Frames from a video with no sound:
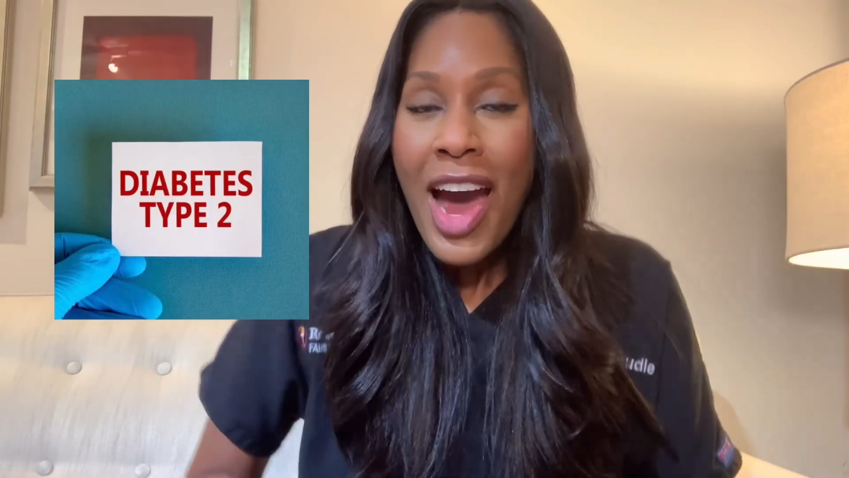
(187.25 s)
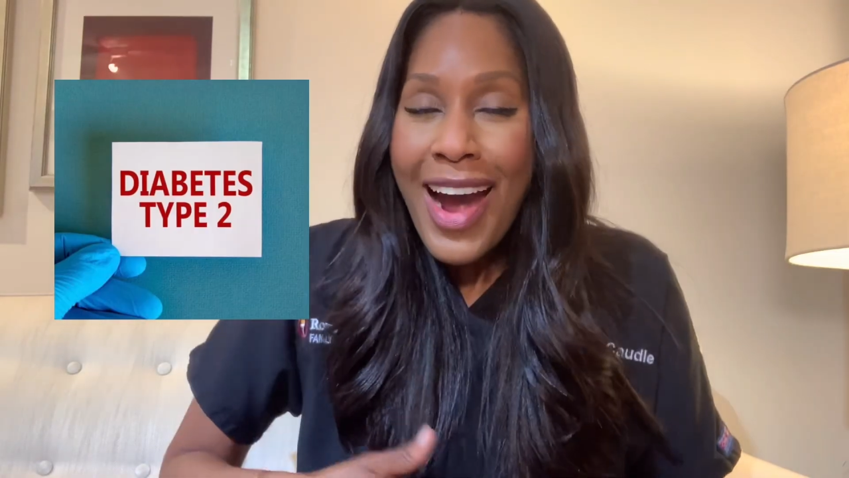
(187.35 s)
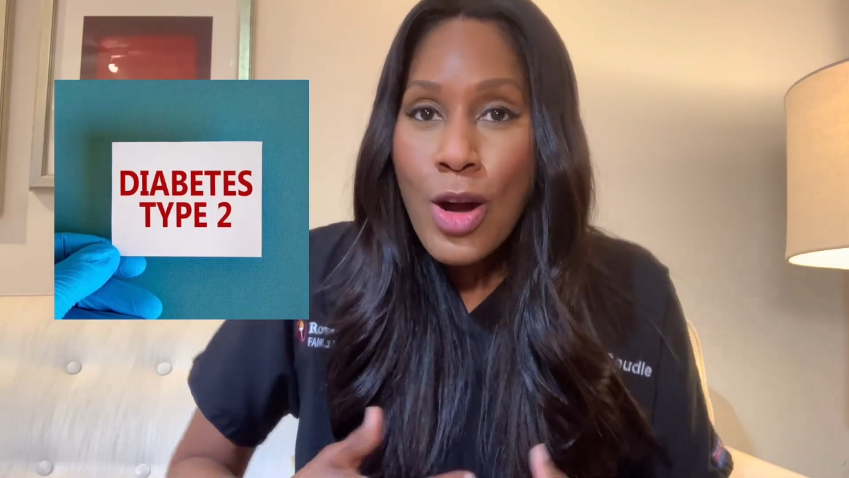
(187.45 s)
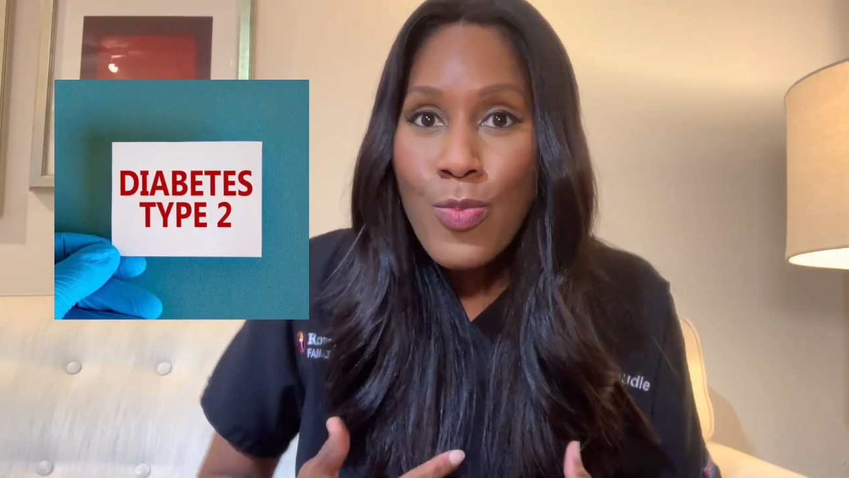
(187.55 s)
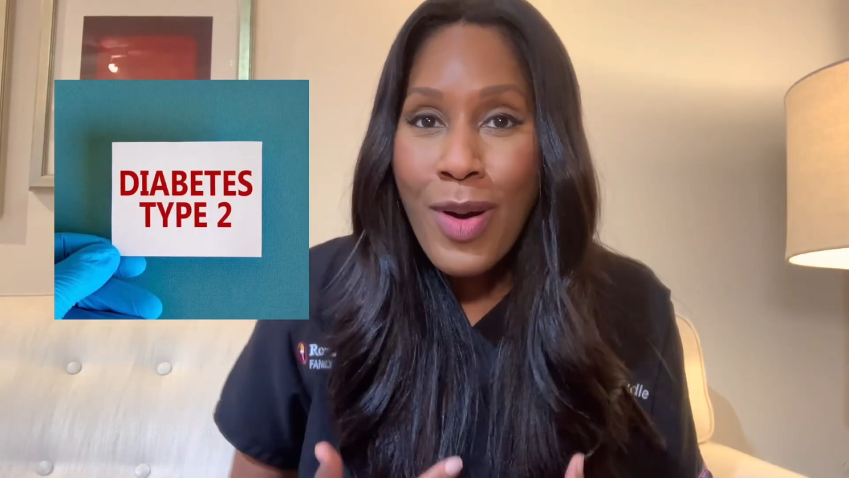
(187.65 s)

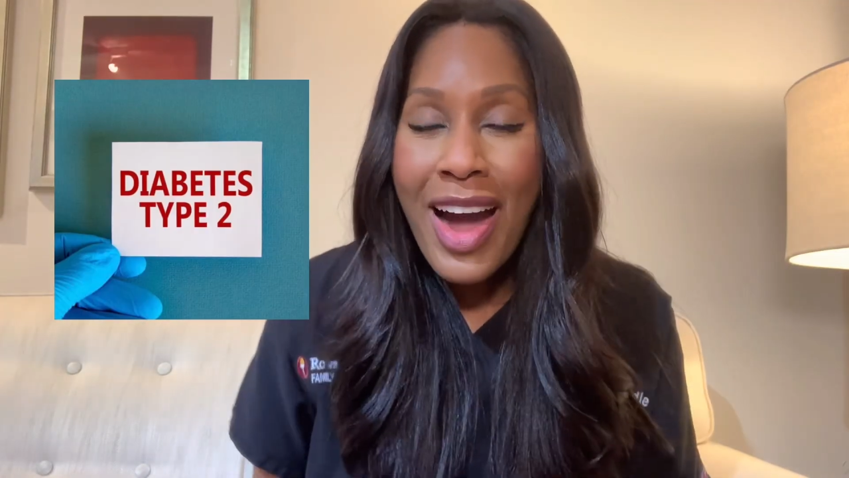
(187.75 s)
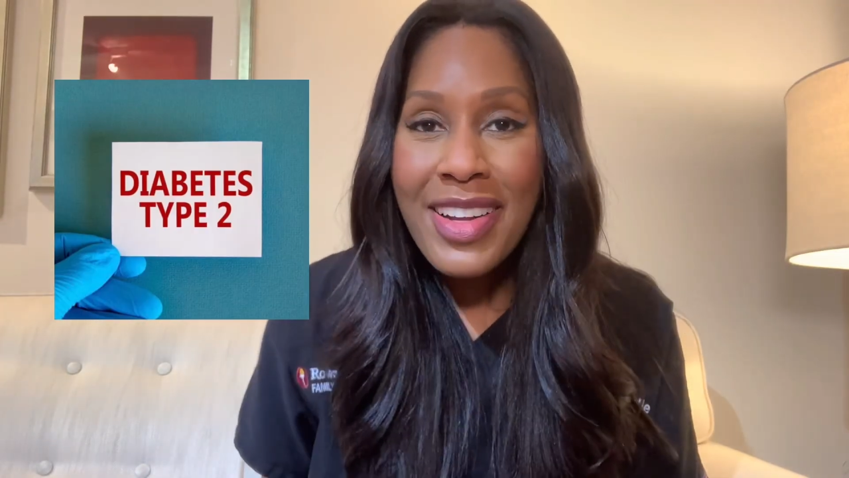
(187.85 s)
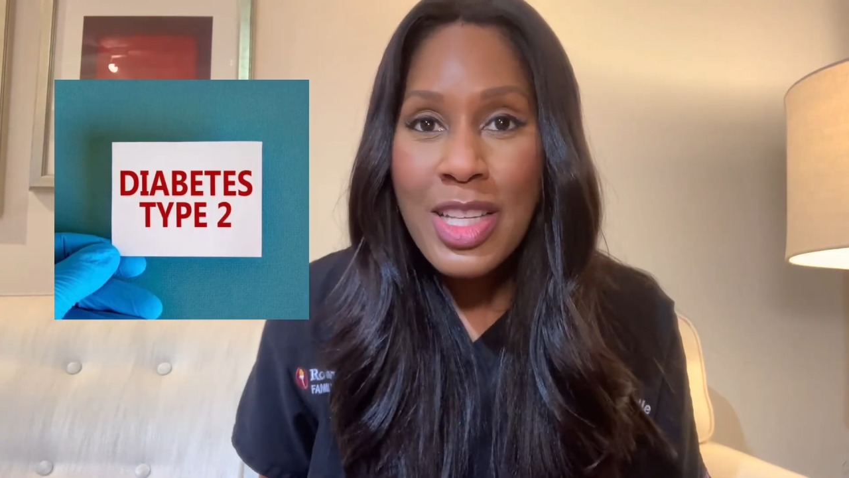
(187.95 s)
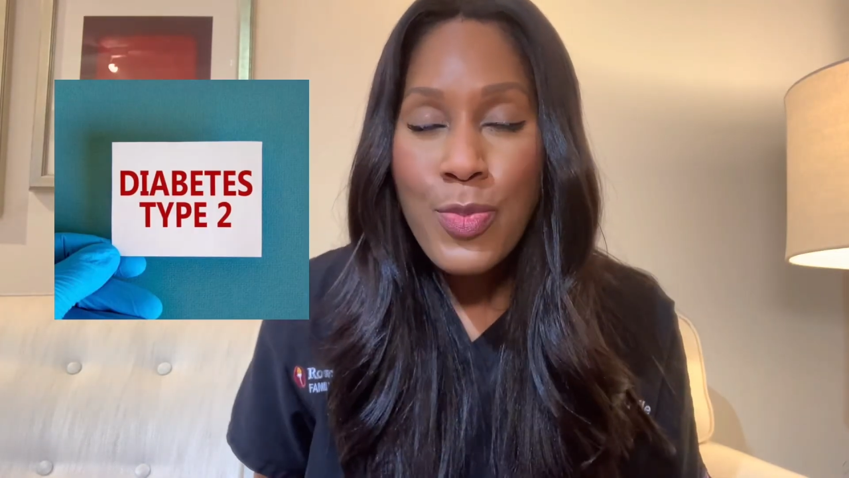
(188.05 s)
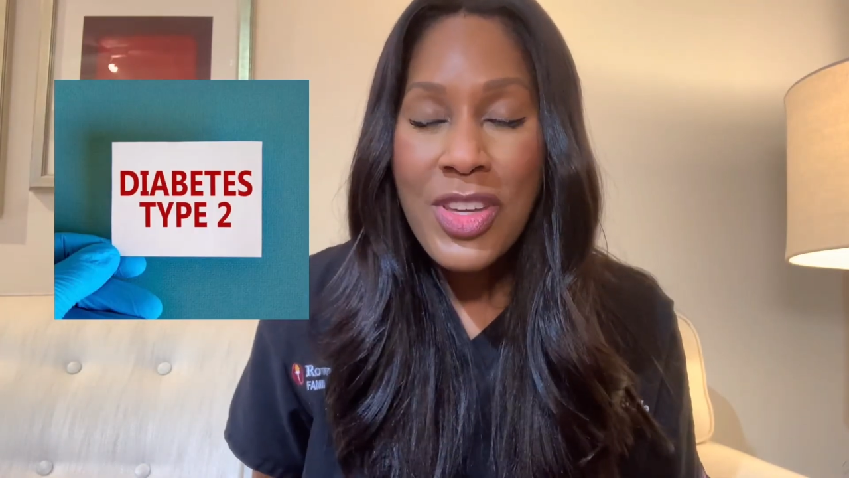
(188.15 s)
our
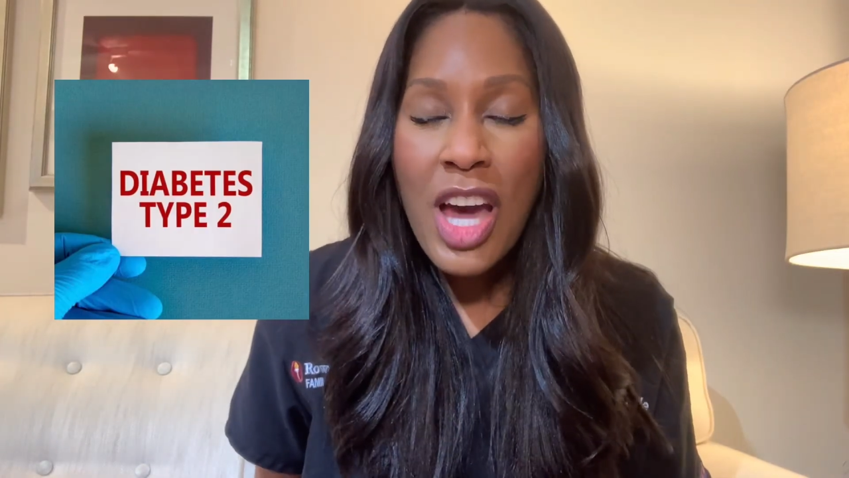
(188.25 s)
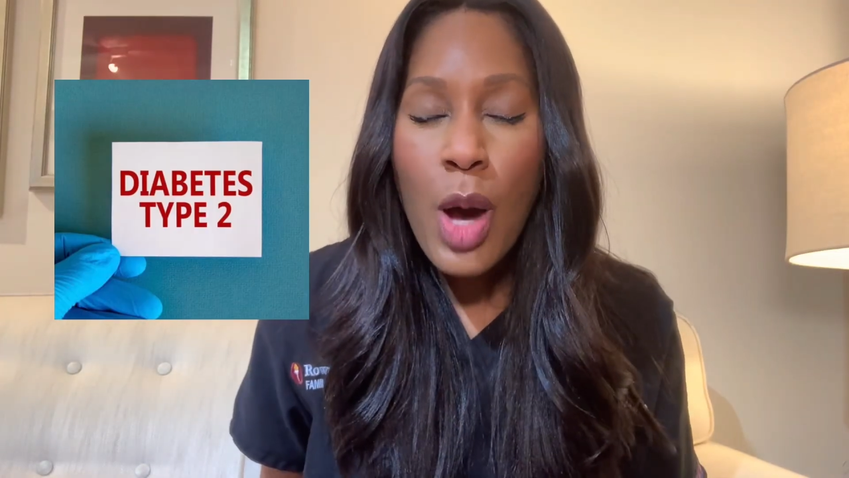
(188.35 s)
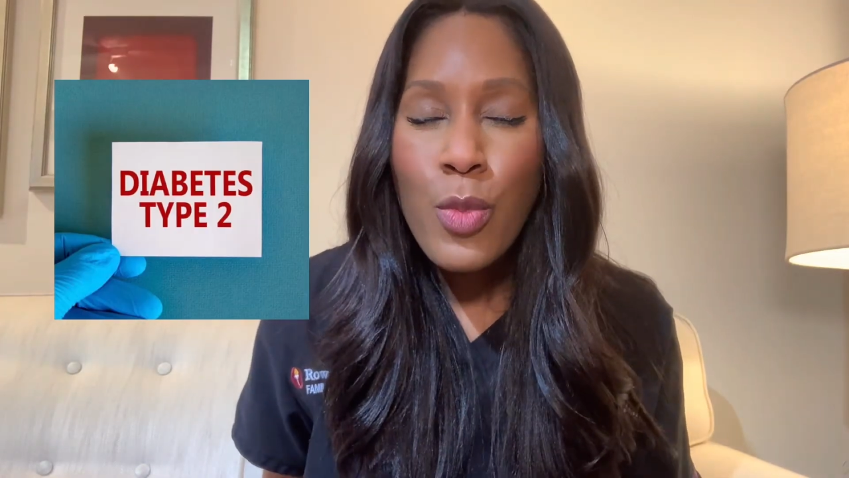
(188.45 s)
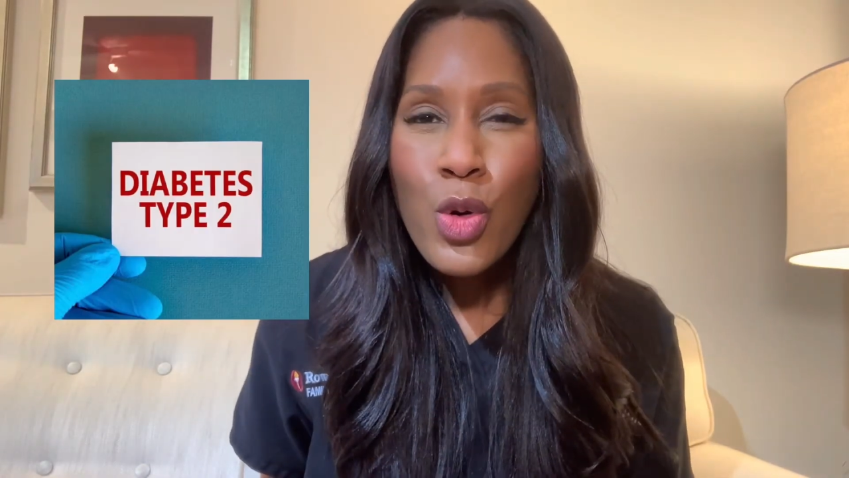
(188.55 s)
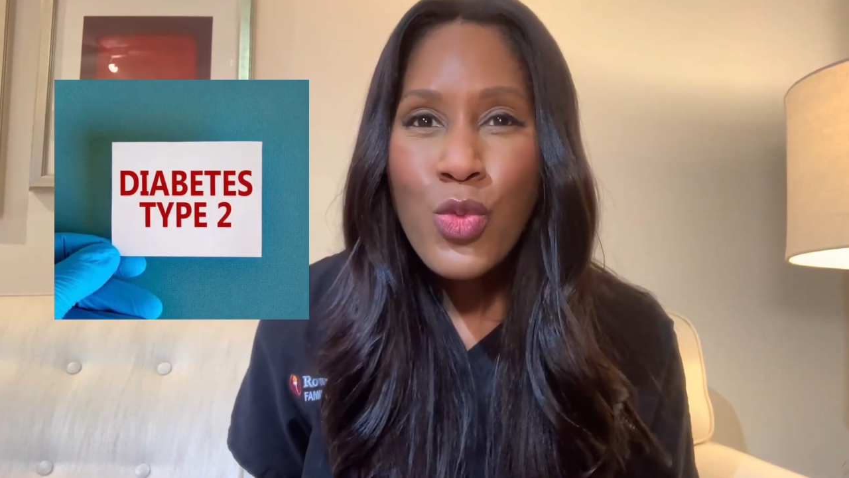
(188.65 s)
bodies become